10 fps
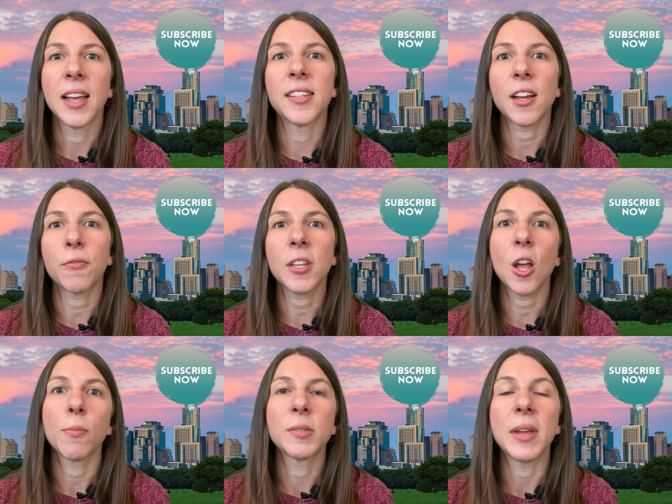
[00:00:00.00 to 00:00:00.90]
It definitely
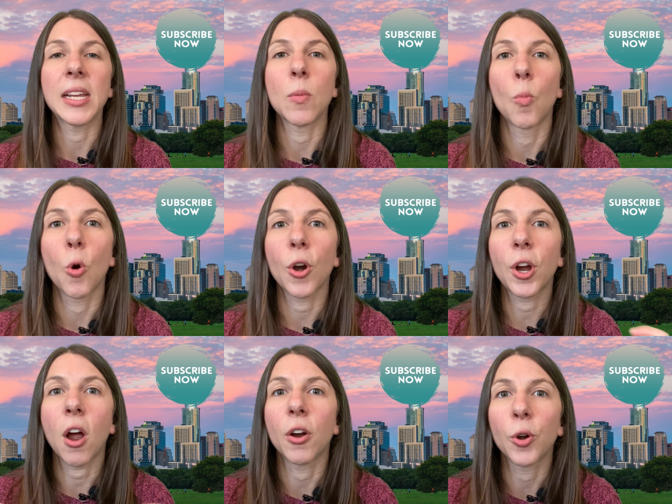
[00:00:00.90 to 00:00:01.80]
helps make it more
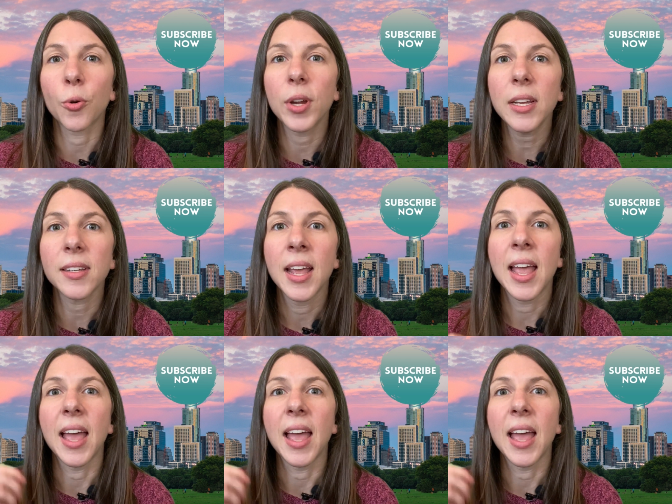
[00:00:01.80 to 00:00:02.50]
concrete